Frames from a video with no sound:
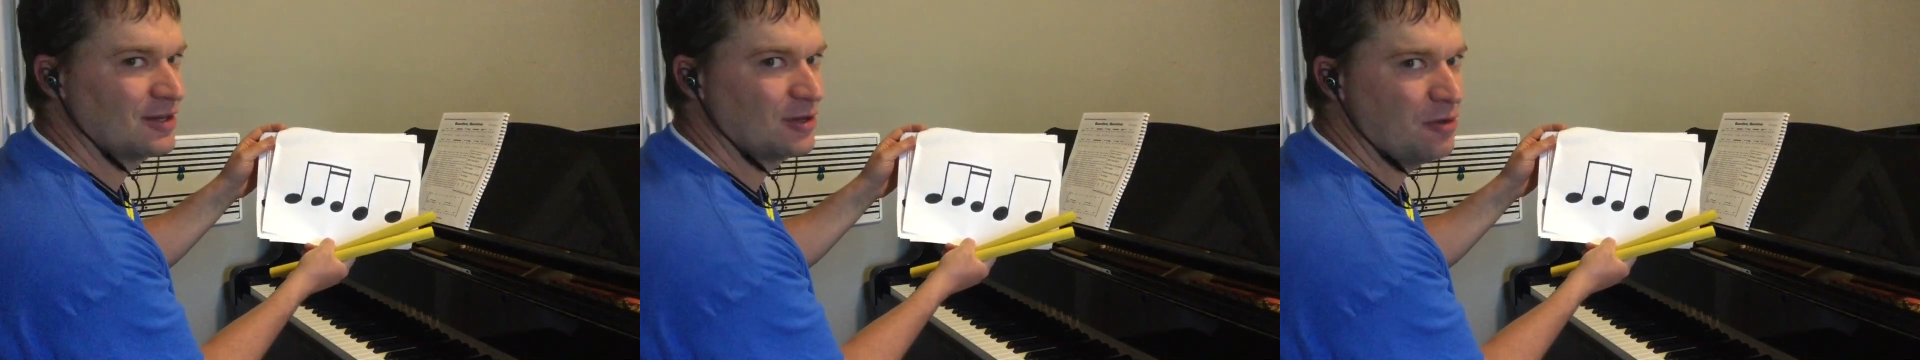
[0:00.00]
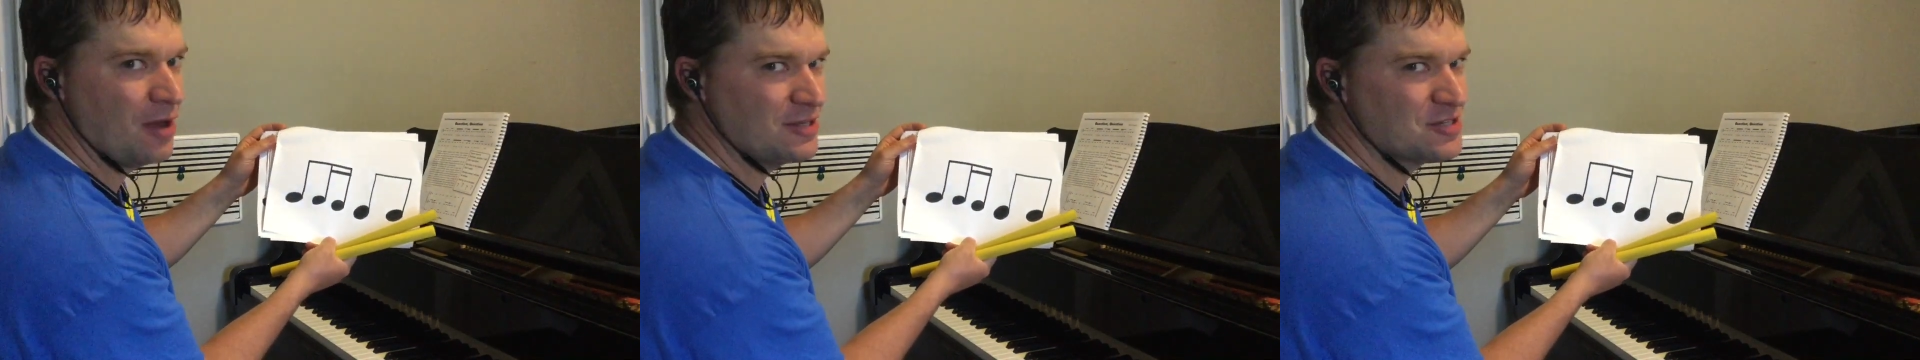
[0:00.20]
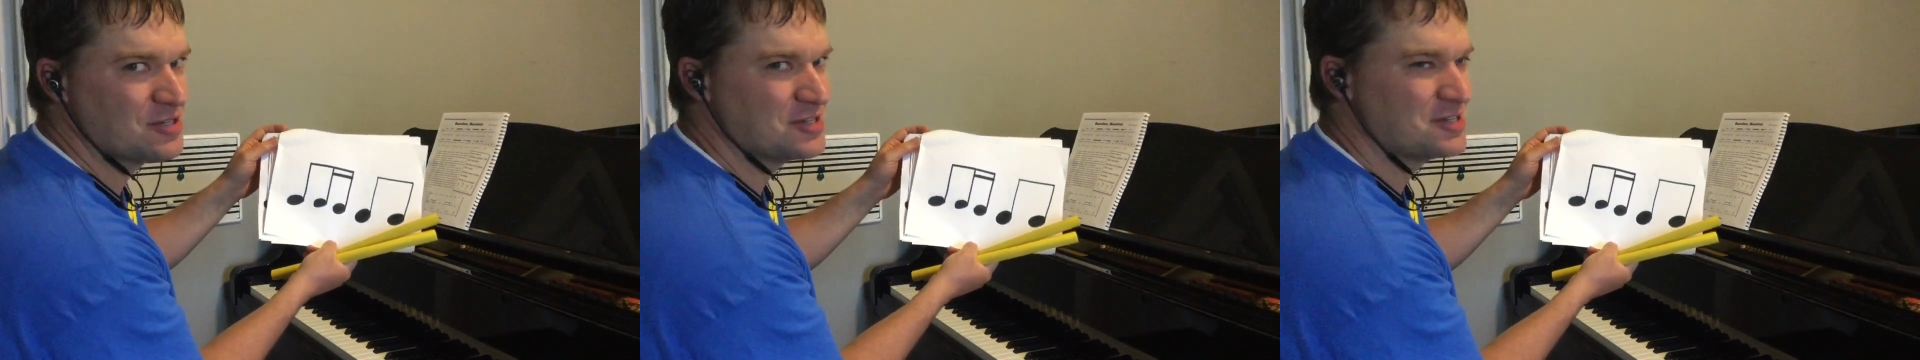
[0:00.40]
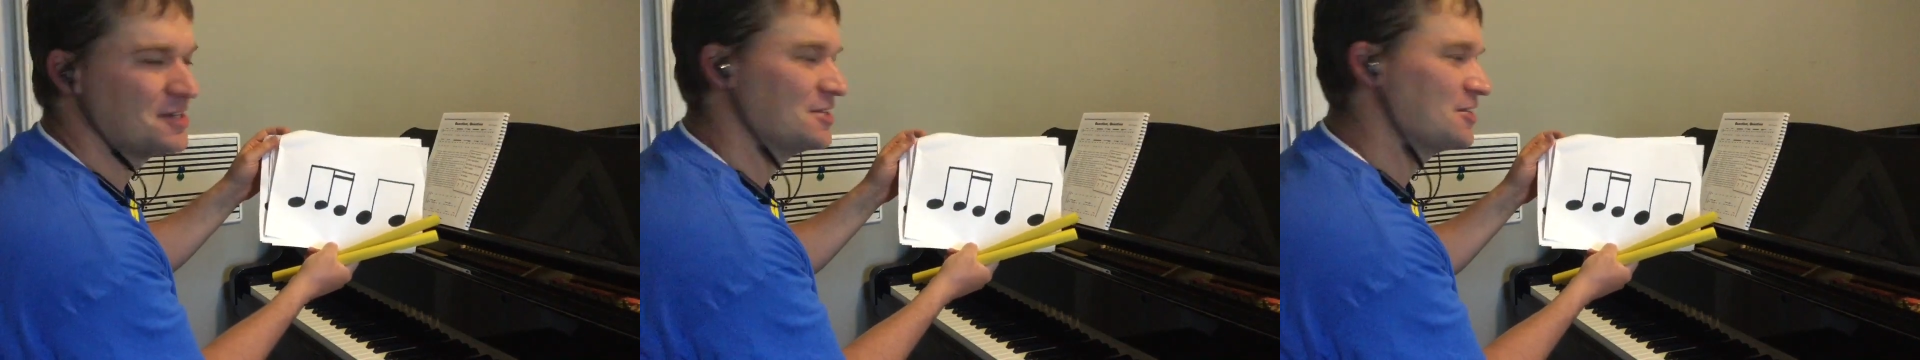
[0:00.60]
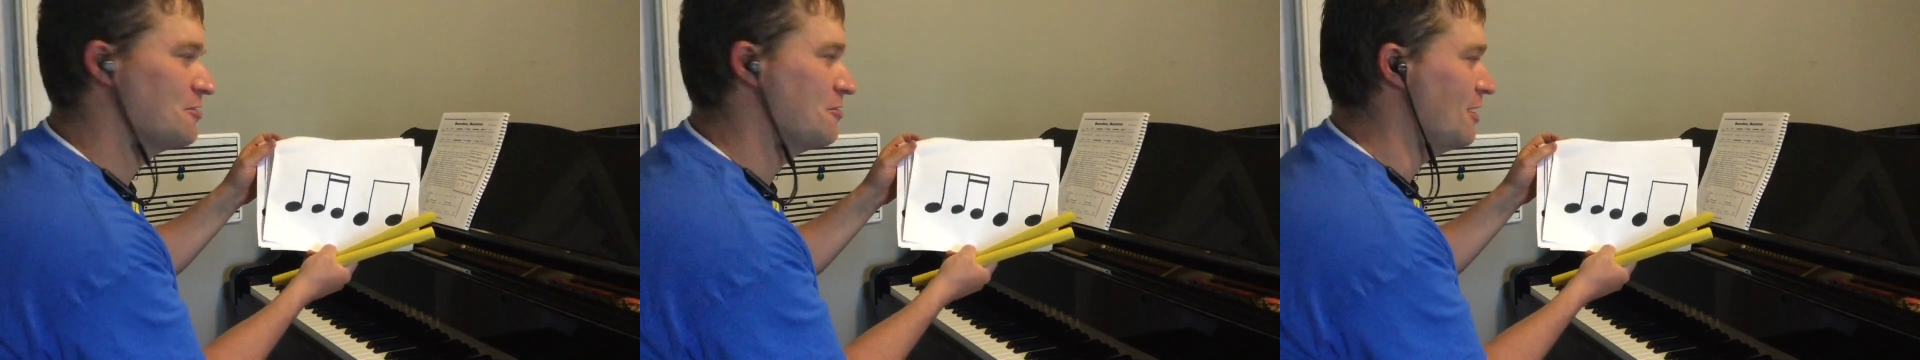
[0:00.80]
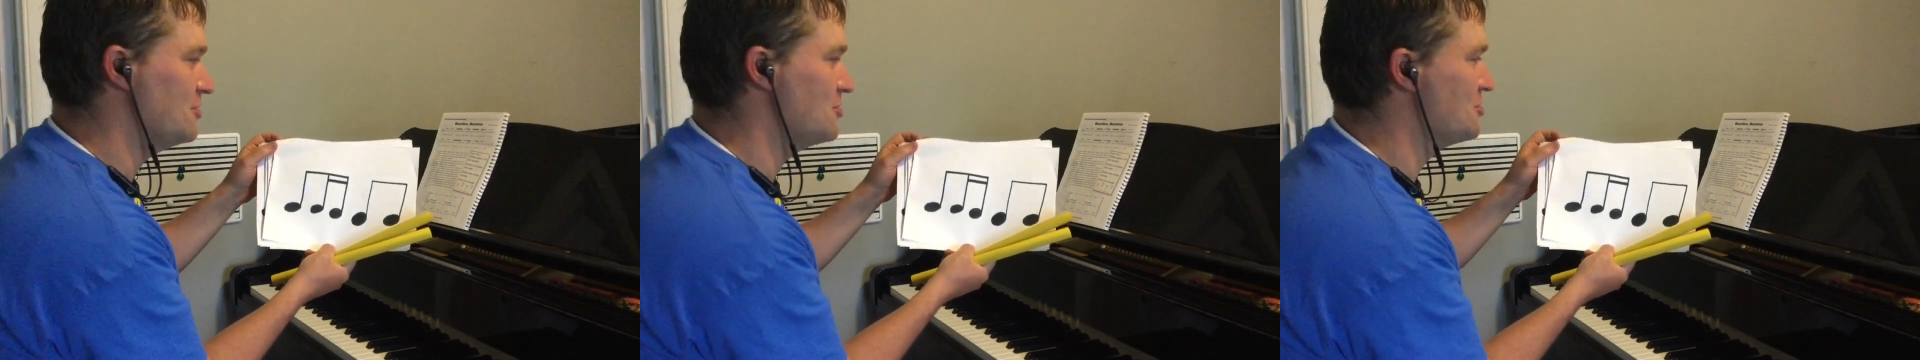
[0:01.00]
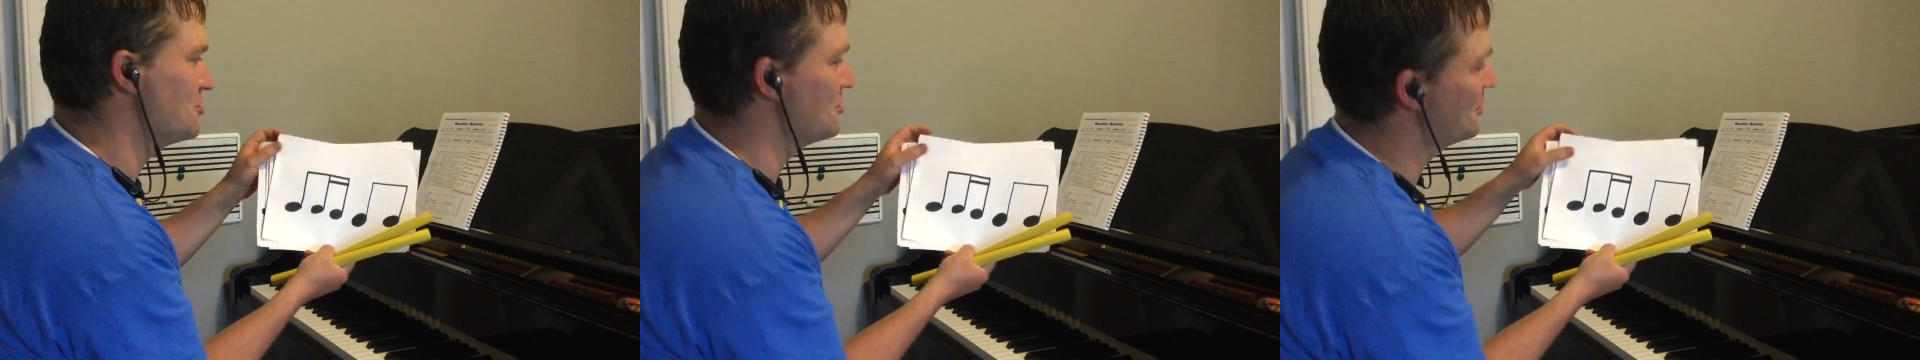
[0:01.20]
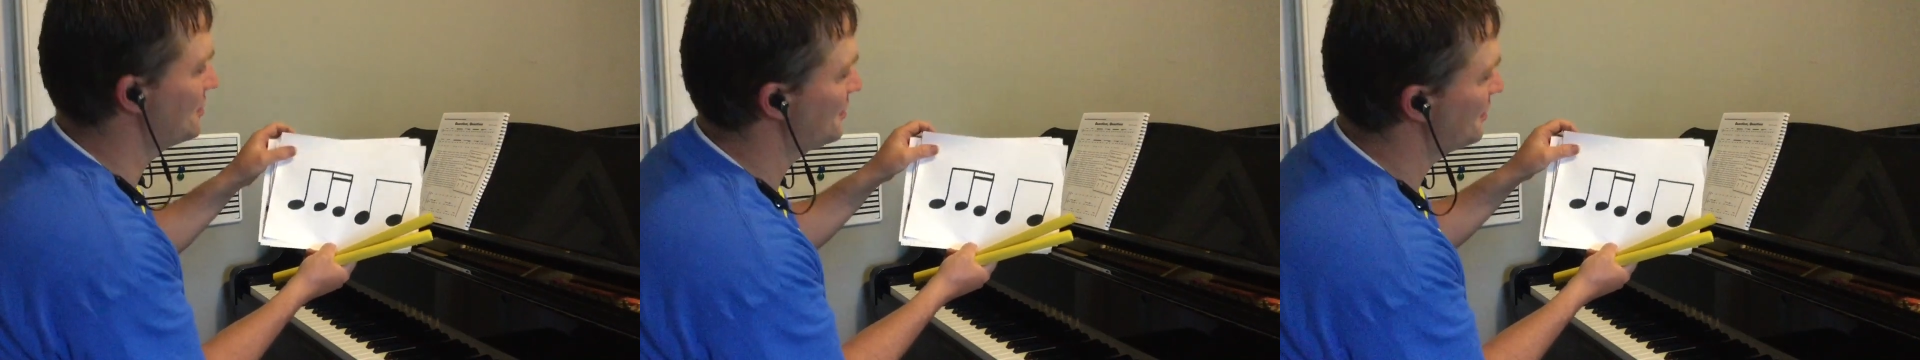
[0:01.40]
Question,
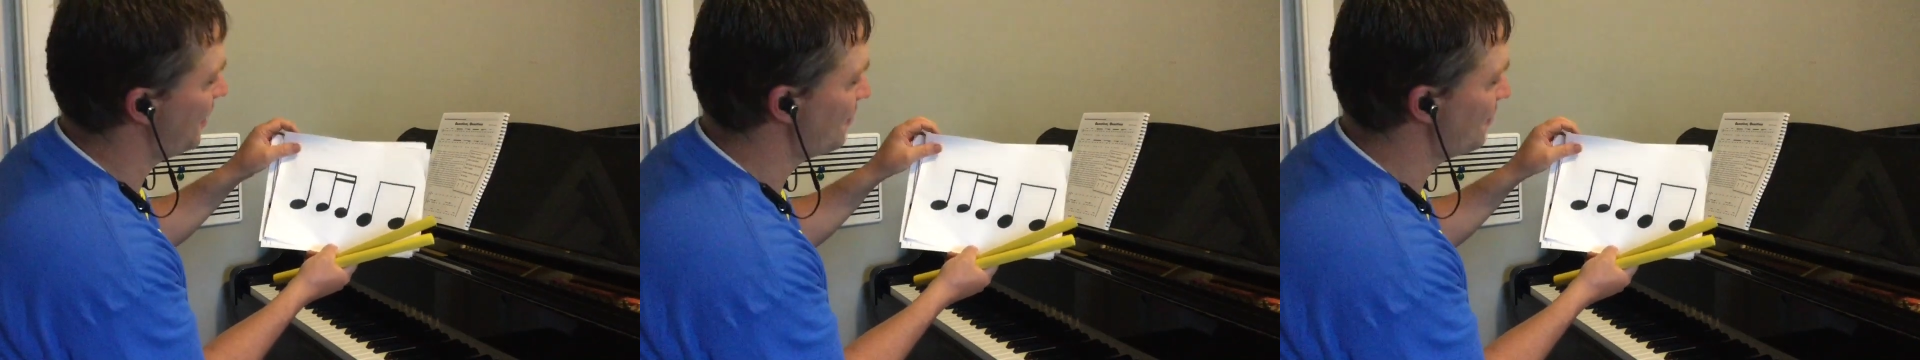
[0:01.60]
question.